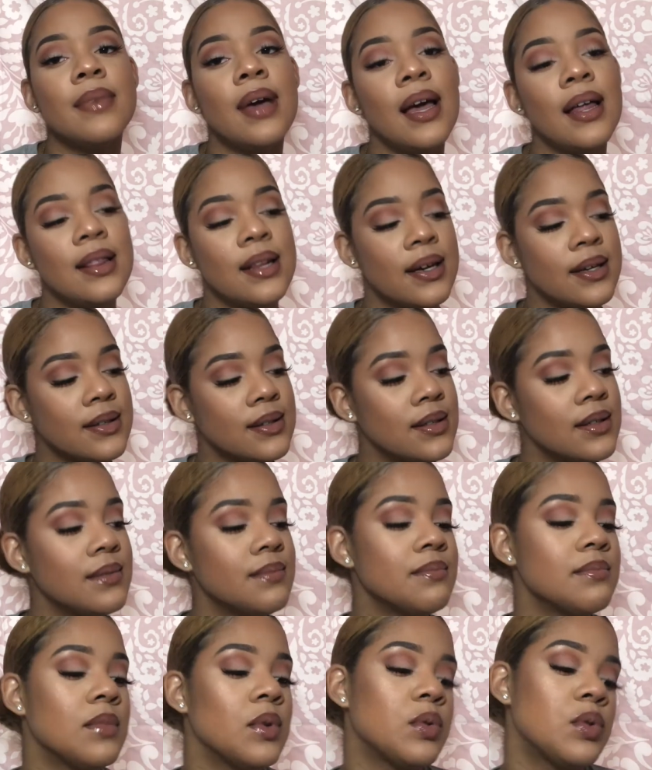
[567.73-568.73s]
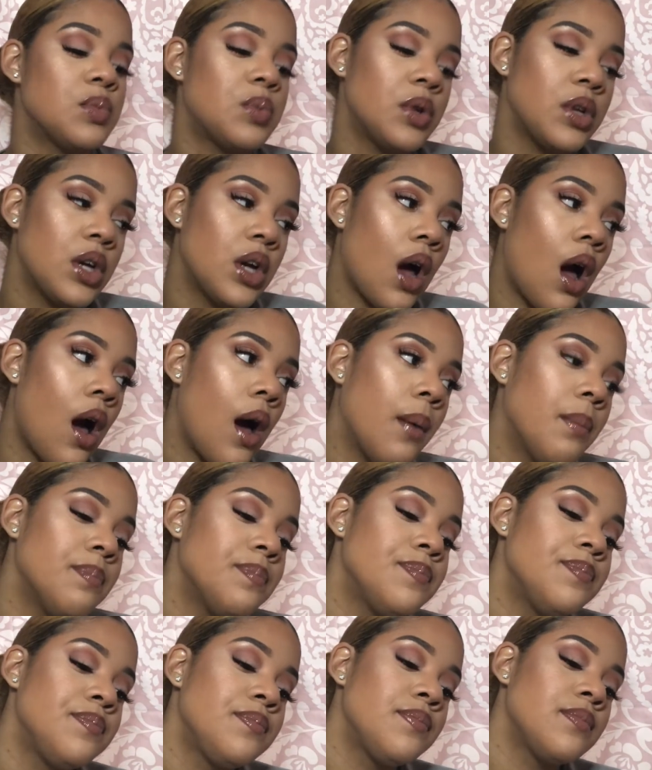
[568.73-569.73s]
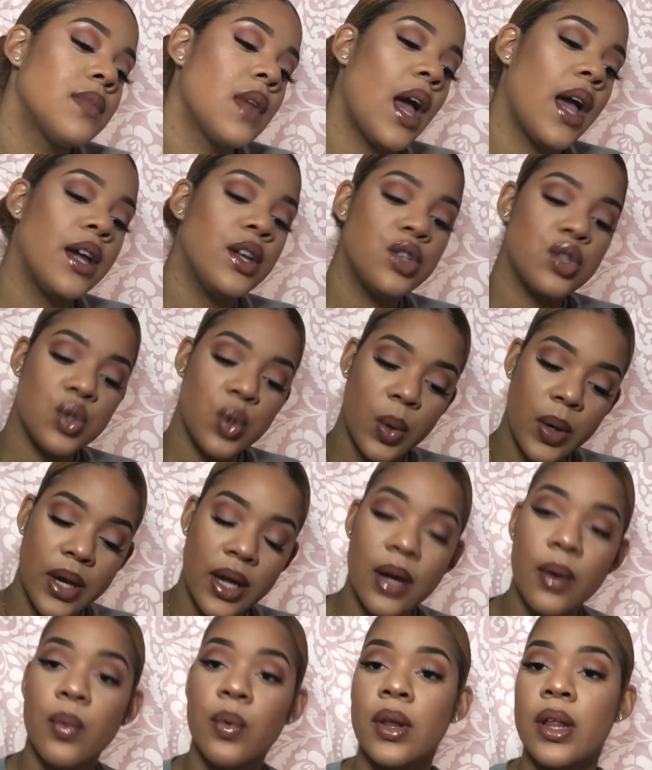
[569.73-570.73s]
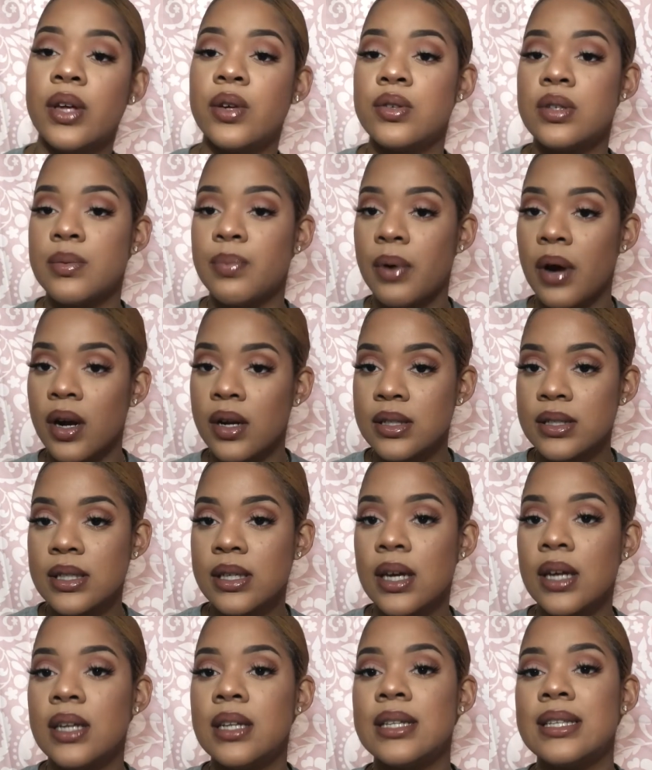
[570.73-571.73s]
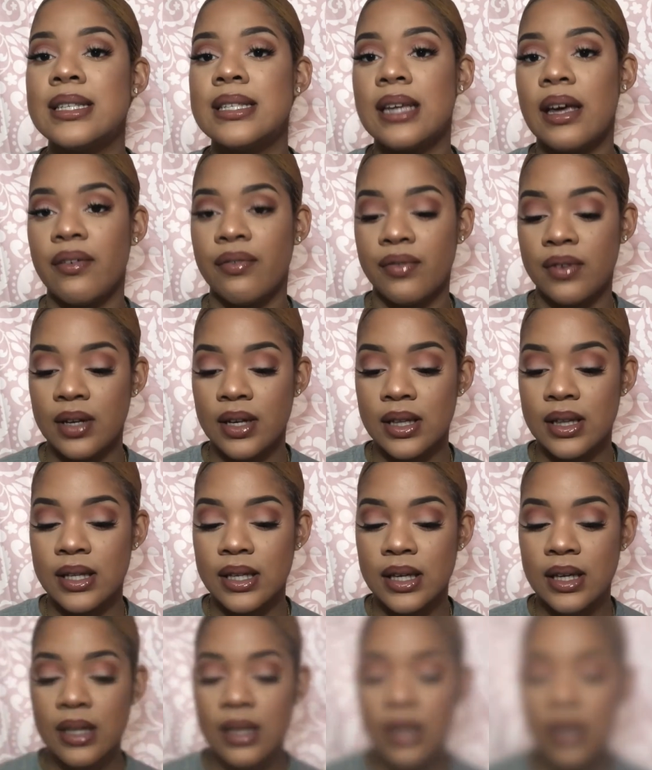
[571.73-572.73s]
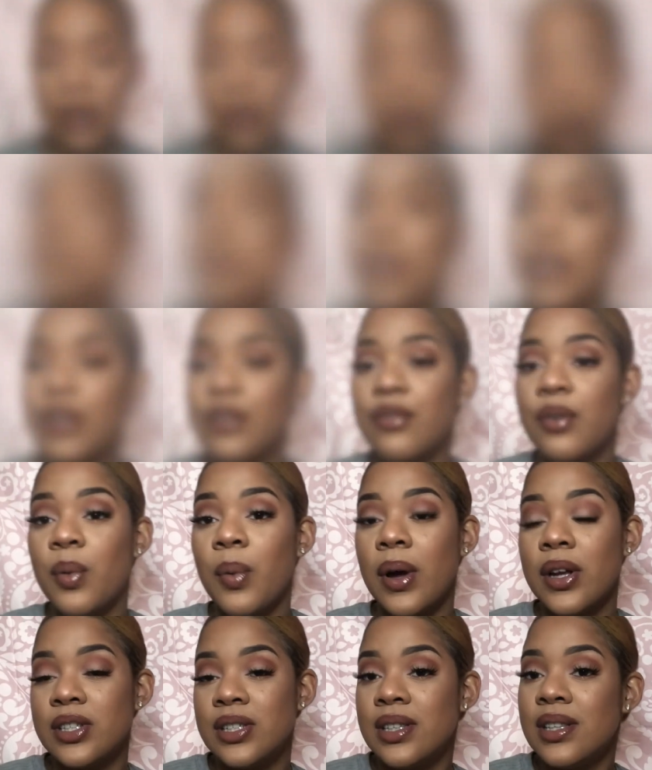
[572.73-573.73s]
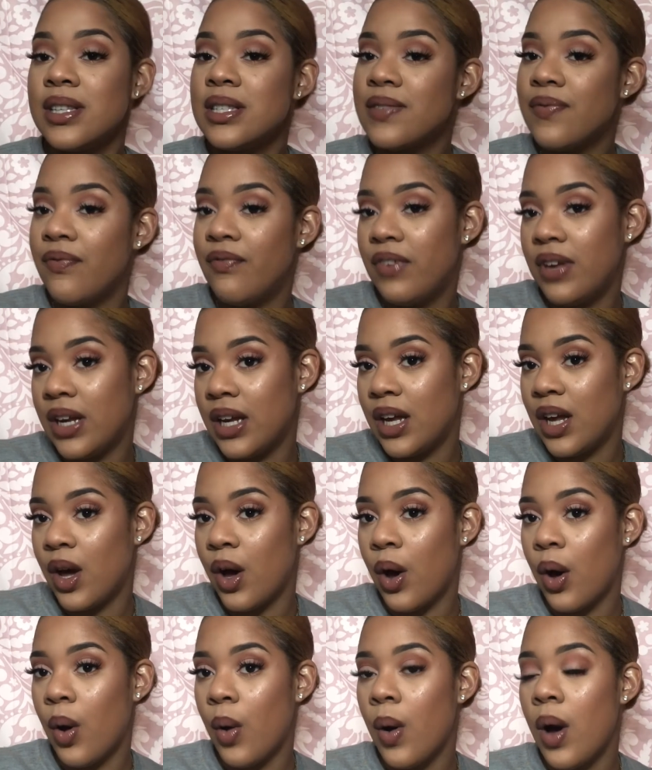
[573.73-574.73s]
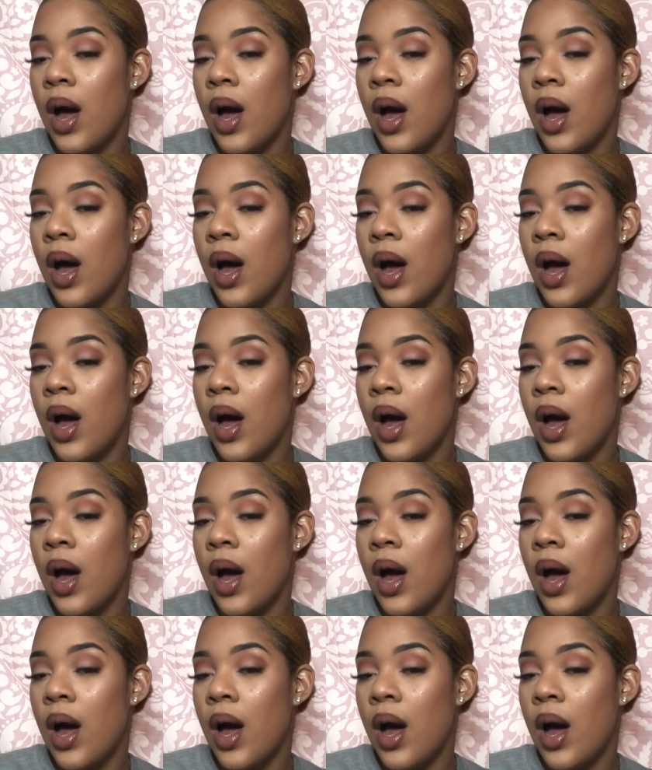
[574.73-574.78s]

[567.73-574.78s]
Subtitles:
I liked it. It was pretty calm. I enjoy it. Will I use the products again? Definitely. Thank you for watching this video.